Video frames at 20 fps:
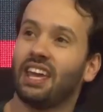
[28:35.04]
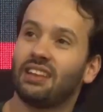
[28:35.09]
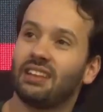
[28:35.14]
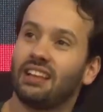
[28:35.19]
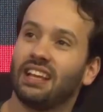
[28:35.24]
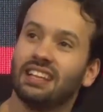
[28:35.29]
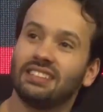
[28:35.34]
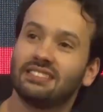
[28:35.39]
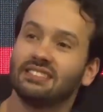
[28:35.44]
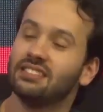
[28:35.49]

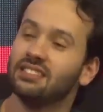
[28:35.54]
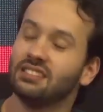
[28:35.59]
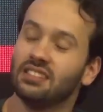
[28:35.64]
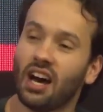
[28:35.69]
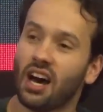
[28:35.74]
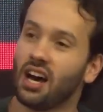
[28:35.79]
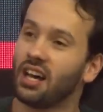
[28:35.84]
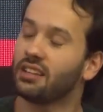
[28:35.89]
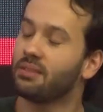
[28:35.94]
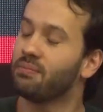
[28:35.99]
it's
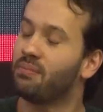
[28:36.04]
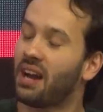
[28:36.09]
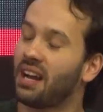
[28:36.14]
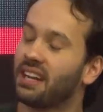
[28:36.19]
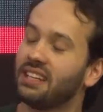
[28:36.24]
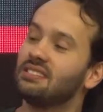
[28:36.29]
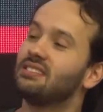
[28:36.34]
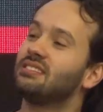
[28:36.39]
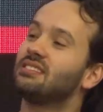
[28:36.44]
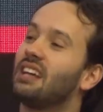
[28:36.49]
not
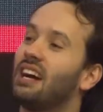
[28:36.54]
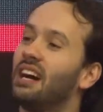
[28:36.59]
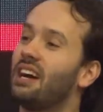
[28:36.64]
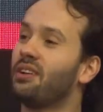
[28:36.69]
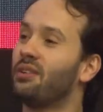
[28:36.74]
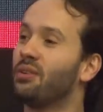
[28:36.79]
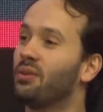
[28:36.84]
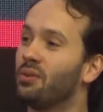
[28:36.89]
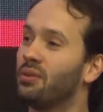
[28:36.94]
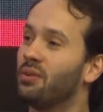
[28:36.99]
my
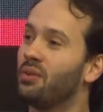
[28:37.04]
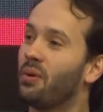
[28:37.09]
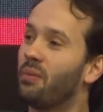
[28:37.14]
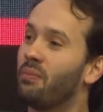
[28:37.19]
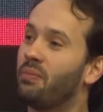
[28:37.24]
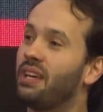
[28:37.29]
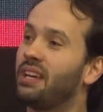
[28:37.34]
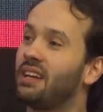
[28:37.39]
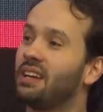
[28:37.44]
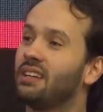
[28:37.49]
style,
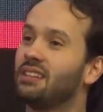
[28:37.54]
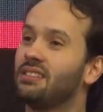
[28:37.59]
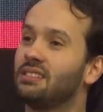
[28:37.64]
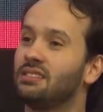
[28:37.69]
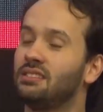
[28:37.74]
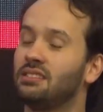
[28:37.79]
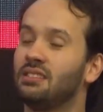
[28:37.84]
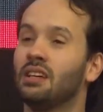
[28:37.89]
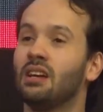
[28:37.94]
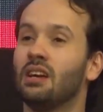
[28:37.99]

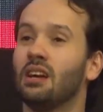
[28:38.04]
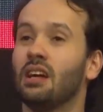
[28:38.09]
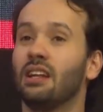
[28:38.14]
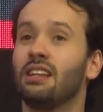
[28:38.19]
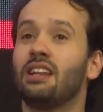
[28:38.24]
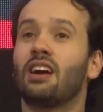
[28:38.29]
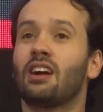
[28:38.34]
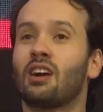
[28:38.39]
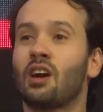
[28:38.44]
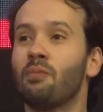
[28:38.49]
because
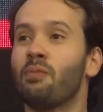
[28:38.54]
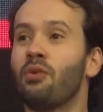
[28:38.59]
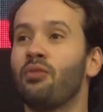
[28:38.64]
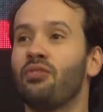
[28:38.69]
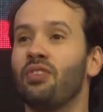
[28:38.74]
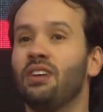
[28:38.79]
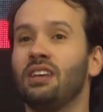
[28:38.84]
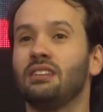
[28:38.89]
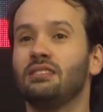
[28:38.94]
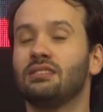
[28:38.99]
there are a couple
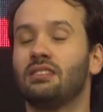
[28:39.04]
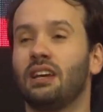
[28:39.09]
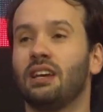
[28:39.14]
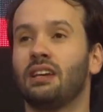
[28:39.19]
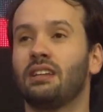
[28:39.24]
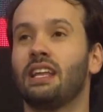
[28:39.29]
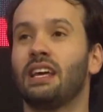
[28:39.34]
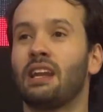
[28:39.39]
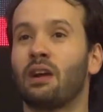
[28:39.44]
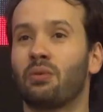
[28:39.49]
things
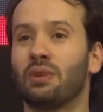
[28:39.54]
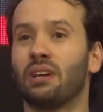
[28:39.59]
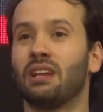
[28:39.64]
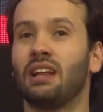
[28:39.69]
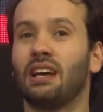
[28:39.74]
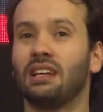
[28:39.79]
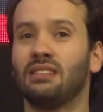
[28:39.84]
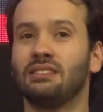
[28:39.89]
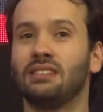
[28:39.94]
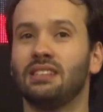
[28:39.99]
like that I
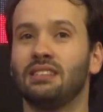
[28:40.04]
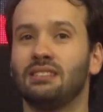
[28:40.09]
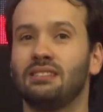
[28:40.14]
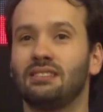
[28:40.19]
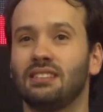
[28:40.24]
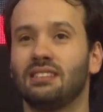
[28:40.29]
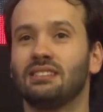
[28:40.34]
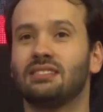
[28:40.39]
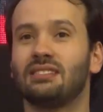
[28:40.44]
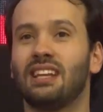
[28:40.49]
realized
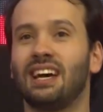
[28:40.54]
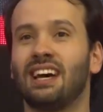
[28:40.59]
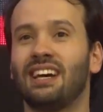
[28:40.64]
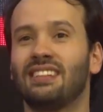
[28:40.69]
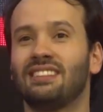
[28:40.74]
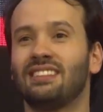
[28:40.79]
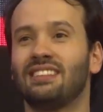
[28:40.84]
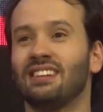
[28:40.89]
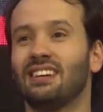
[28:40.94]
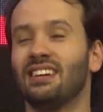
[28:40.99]
is
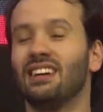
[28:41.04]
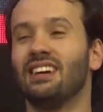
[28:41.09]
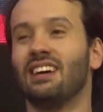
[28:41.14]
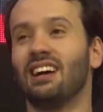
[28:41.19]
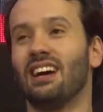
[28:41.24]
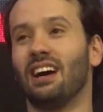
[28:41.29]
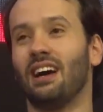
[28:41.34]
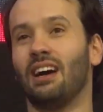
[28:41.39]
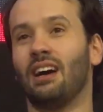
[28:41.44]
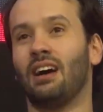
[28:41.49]
that
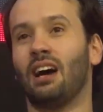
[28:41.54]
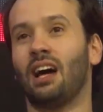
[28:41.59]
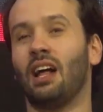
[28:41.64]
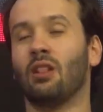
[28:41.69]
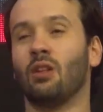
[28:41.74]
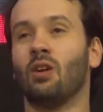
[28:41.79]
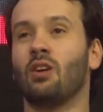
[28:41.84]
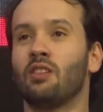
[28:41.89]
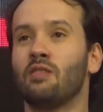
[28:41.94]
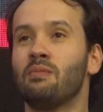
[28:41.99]
a
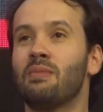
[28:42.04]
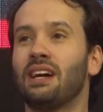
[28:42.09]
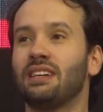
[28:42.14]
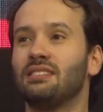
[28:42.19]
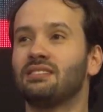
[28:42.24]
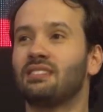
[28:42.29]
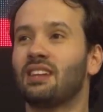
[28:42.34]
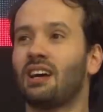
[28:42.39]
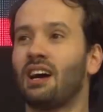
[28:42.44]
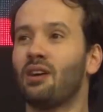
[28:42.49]
lot of
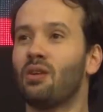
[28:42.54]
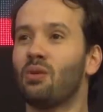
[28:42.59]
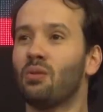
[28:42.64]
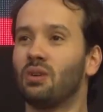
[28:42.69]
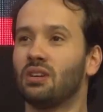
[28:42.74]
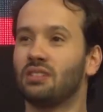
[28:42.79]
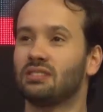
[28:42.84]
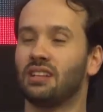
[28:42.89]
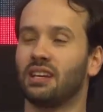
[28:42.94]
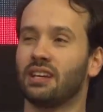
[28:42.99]
my style
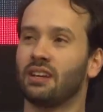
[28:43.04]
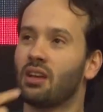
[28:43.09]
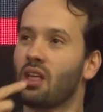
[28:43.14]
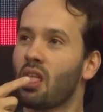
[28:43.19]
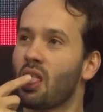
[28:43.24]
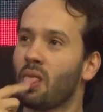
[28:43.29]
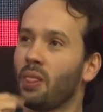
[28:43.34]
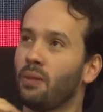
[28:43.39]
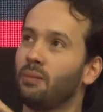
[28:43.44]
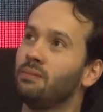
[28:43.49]
was like,
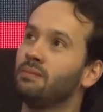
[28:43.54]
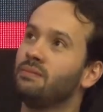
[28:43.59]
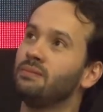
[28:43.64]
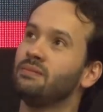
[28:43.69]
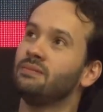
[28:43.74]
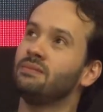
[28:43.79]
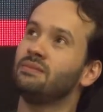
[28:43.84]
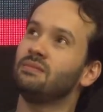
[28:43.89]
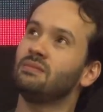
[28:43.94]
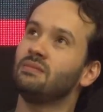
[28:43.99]

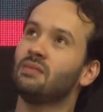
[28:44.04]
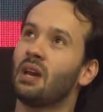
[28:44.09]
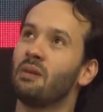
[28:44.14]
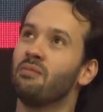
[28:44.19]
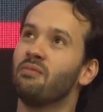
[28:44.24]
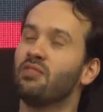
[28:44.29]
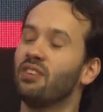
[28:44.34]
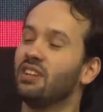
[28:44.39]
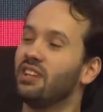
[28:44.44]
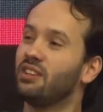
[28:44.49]

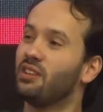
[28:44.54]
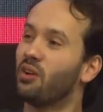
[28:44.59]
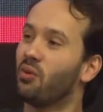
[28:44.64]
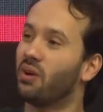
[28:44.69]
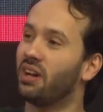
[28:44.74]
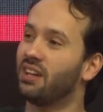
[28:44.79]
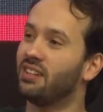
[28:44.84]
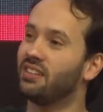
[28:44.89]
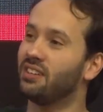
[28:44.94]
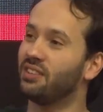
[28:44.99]
I'm feeling the
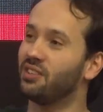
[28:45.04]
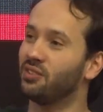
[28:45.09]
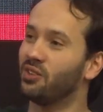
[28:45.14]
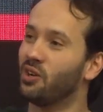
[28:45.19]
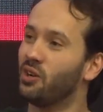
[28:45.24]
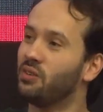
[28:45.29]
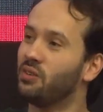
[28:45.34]
weather,